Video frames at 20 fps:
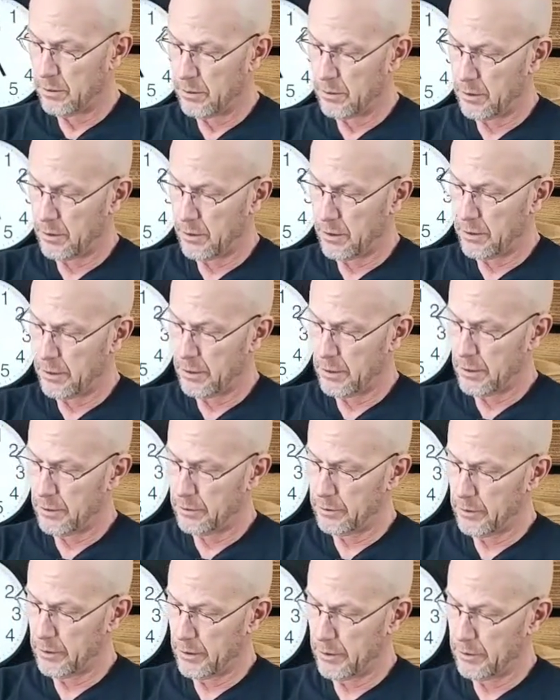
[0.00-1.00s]
Tanya
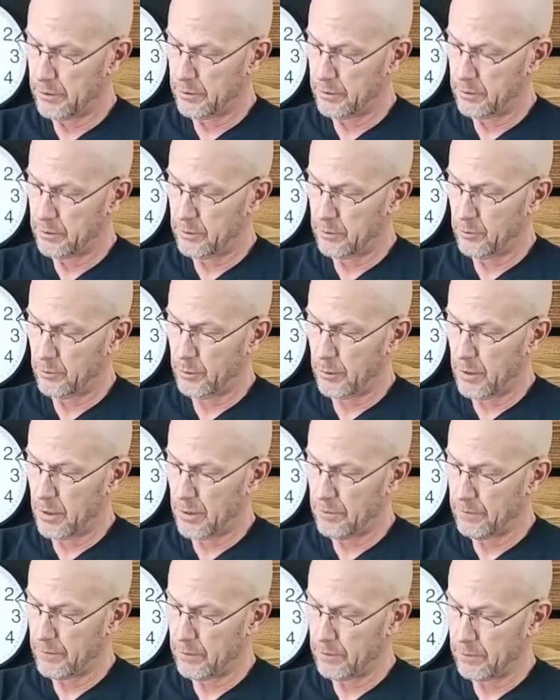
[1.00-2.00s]
is a soup
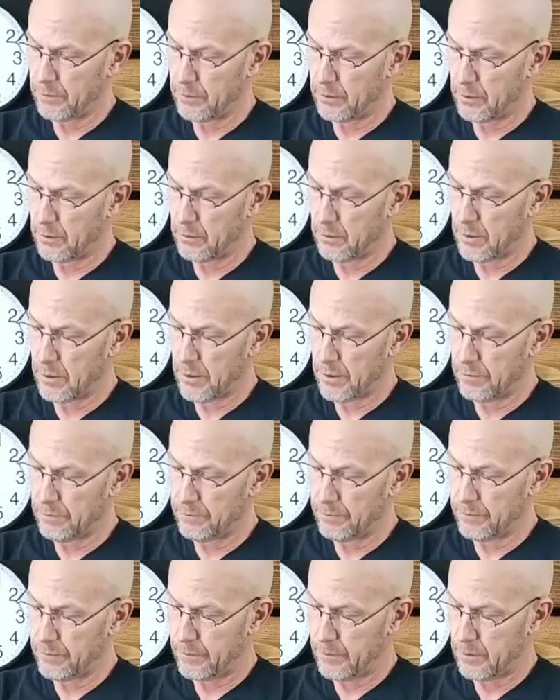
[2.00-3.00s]
lover, so I
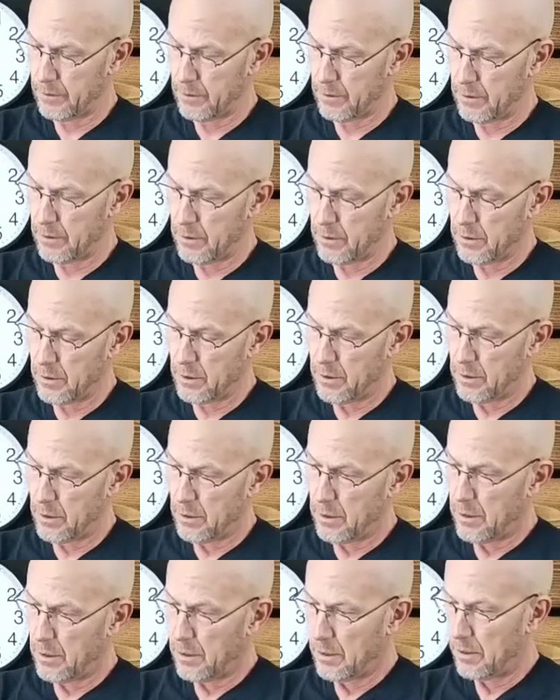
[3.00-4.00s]
have
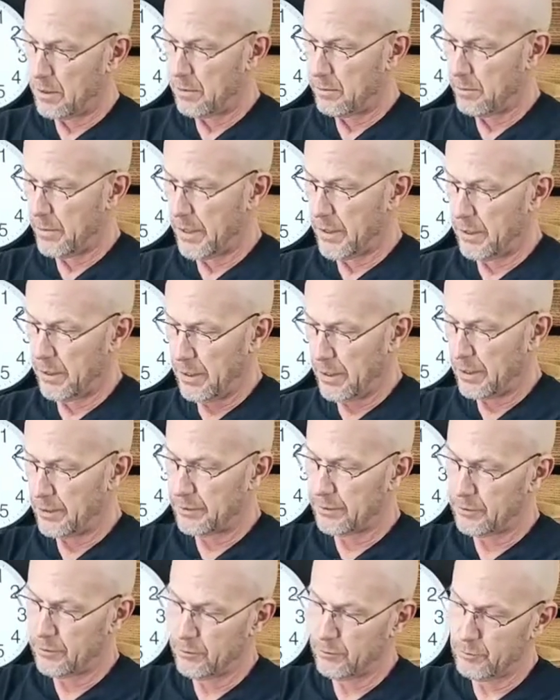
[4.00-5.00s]
made a lot of
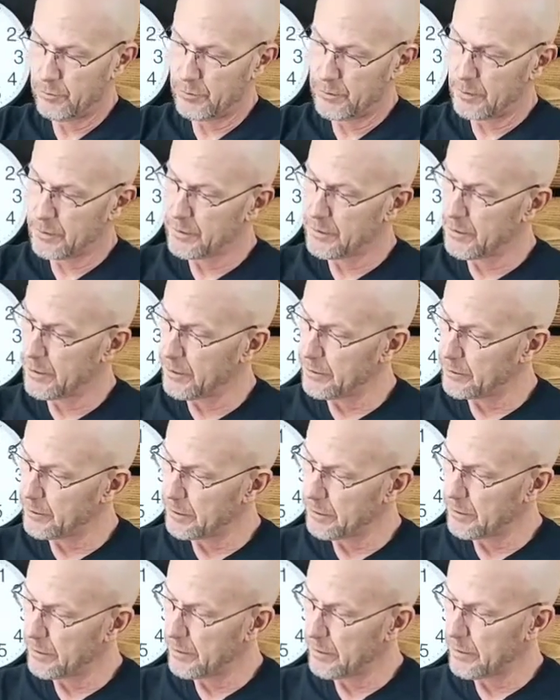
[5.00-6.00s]
soups this
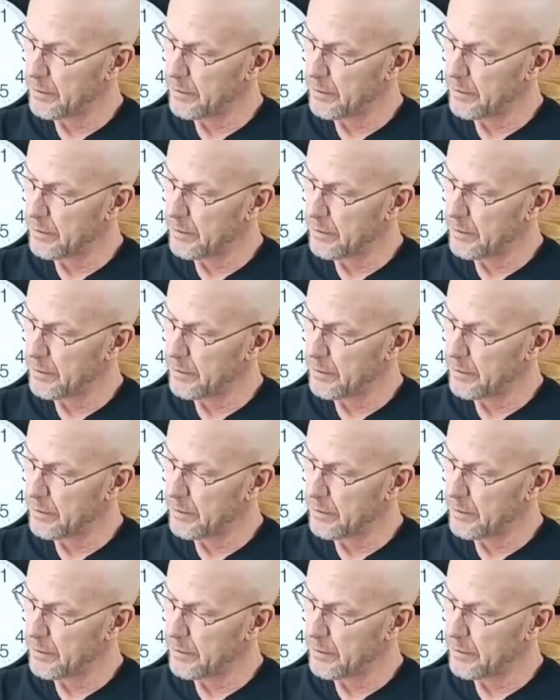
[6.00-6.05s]
season.